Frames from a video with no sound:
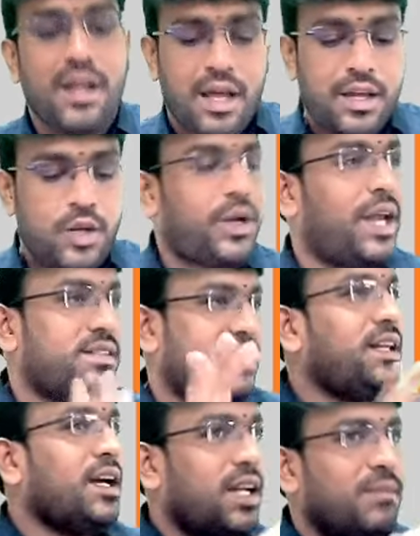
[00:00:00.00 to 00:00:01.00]
You can see
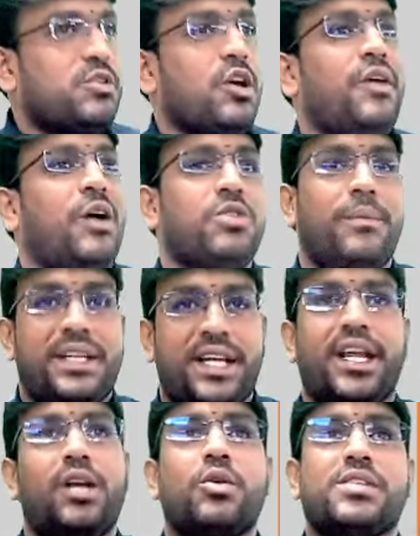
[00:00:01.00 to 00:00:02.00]
the glimpse of how the
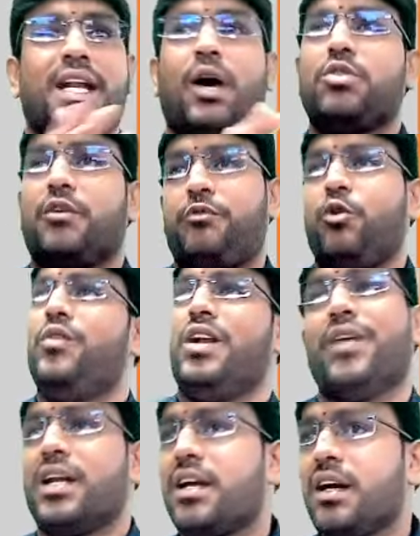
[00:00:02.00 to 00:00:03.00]
material looks and how the flow will
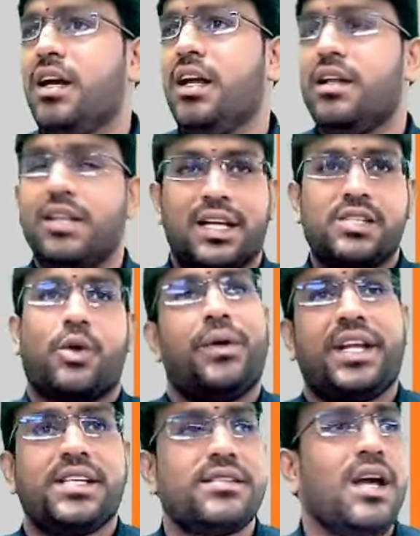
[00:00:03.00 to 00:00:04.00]
work. That is how it
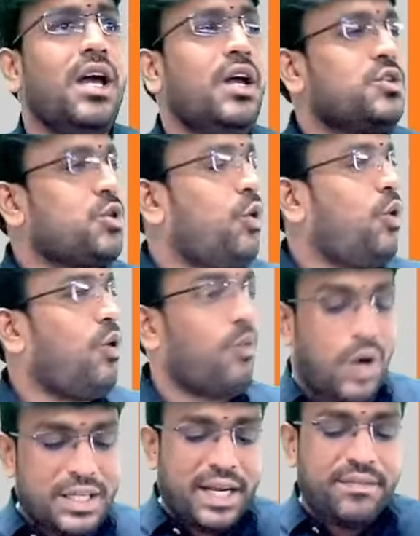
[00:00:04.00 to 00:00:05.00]
is. So
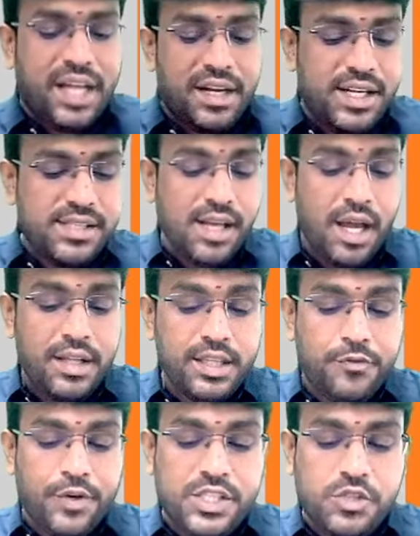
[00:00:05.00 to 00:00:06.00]
what I have done is, the
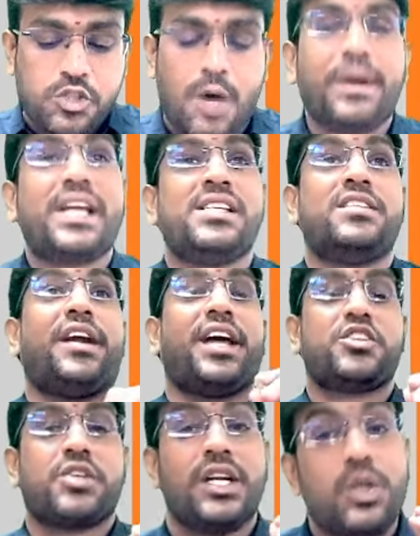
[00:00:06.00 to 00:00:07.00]
first topic is
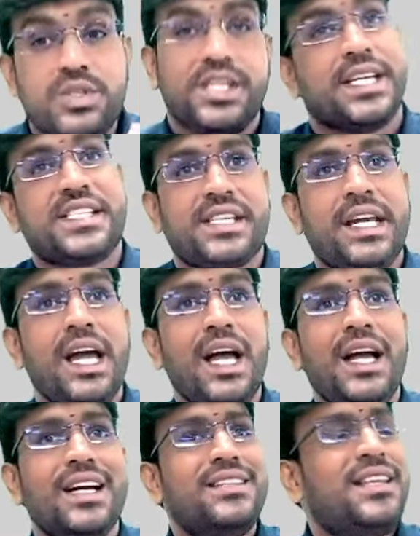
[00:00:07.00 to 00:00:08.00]
Introduction to GST.
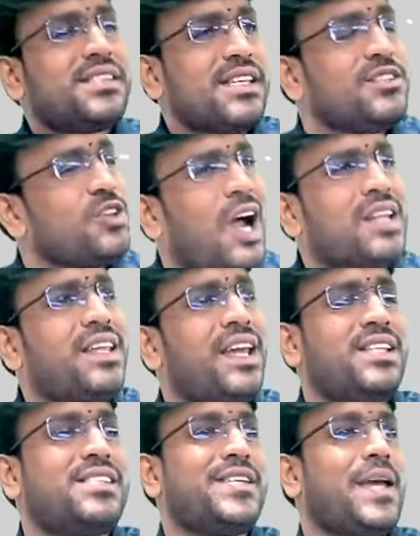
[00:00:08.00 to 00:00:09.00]
This is not there in
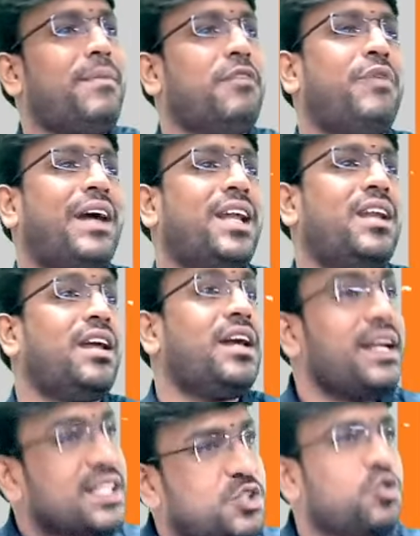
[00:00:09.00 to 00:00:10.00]
CMA Final
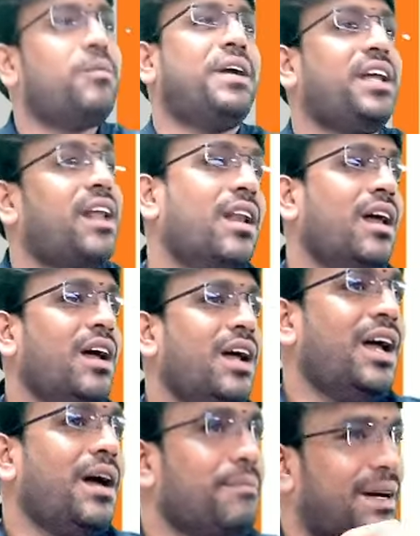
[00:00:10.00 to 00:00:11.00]
Institute material,
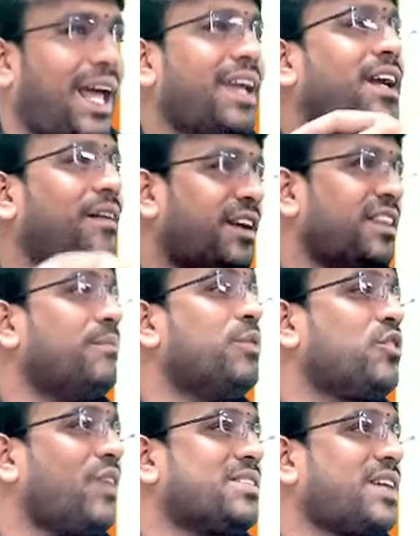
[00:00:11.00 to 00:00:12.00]
but I covered in the
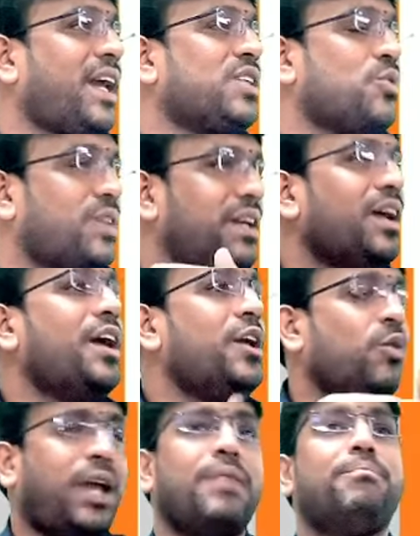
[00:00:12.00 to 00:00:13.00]
book once again so that
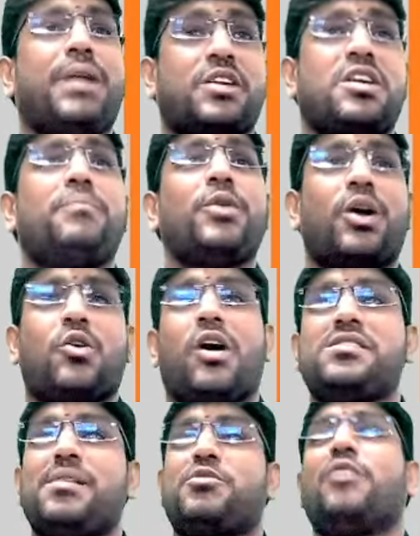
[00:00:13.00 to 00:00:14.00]
you can brush up your
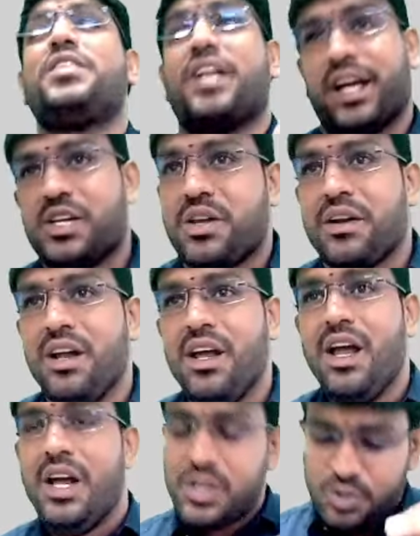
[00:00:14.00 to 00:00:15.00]
concepts of introduction.
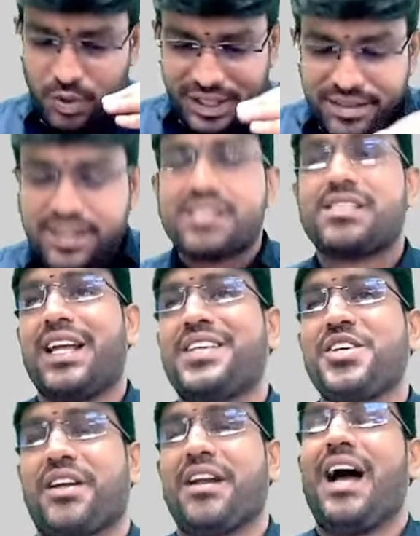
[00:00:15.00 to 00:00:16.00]
So in this
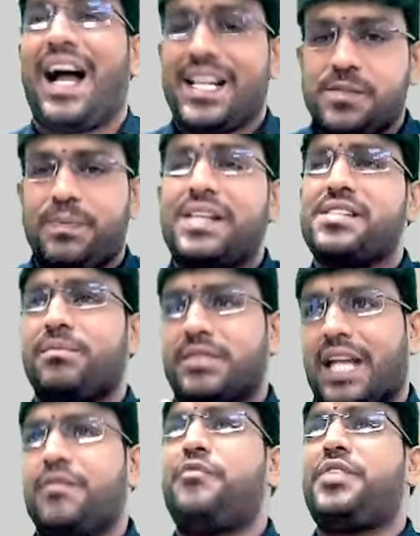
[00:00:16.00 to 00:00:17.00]
lecture, I'll spend some
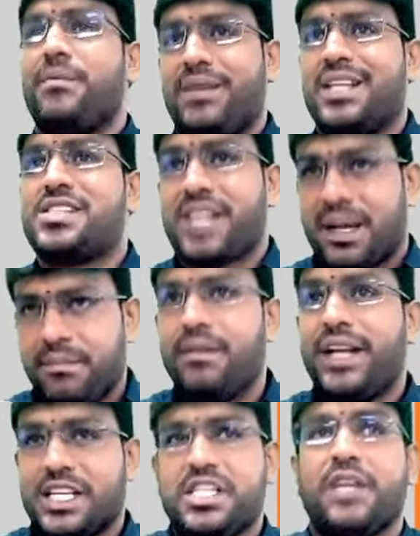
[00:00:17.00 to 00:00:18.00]
10-15 minutes time,
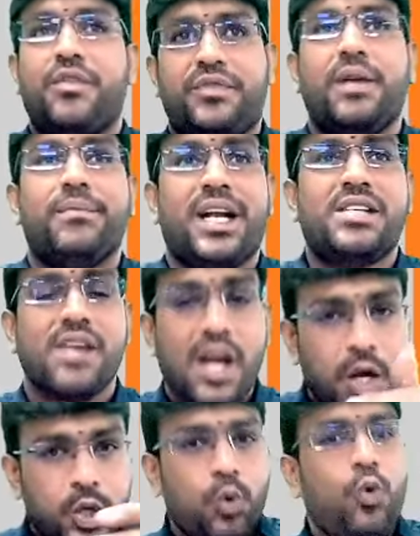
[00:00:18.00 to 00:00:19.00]
next 10-15 minutes,
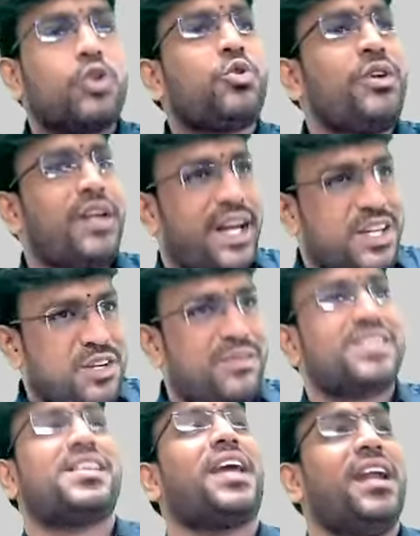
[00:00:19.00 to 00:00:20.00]
to go through introduction
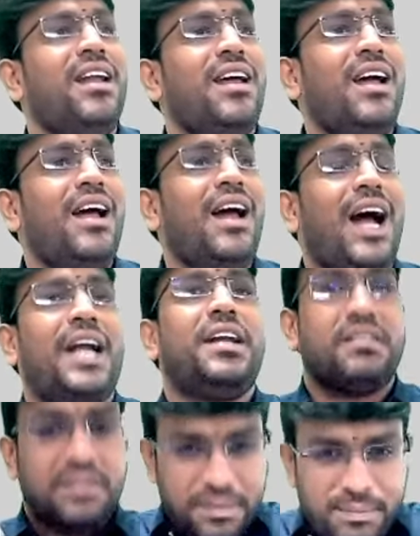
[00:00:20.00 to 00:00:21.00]
once again and
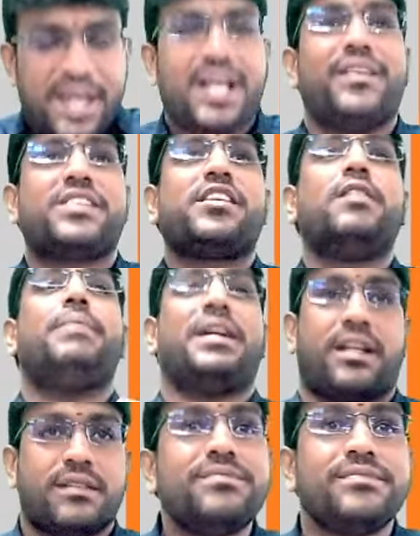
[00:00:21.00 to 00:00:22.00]
make ourselves
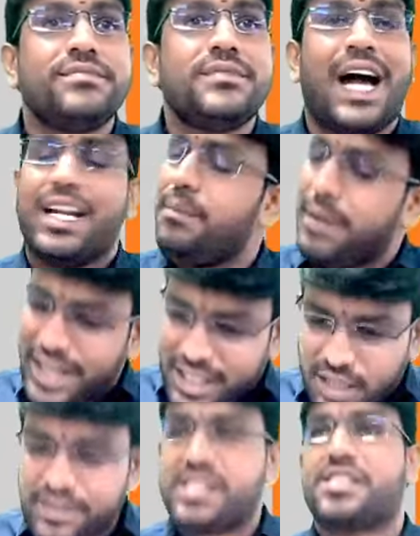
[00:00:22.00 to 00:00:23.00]
better. And
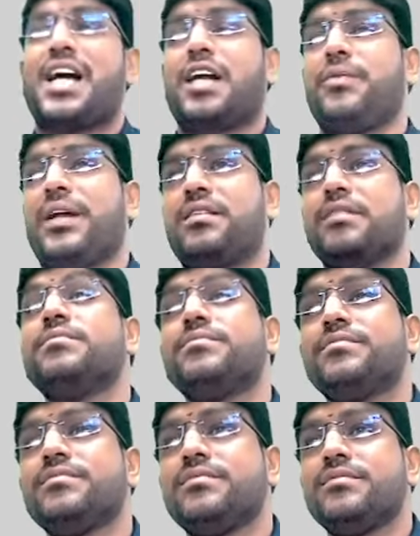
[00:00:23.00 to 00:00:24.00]
immediately we'll start with
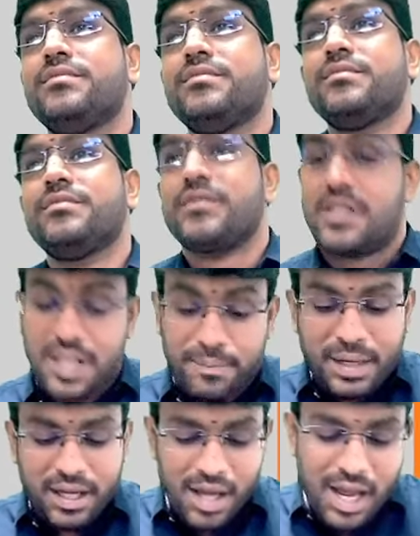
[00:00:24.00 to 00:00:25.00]

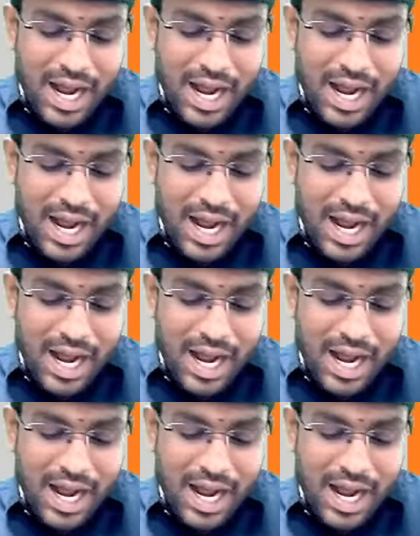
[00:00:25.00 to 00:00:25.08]
supply.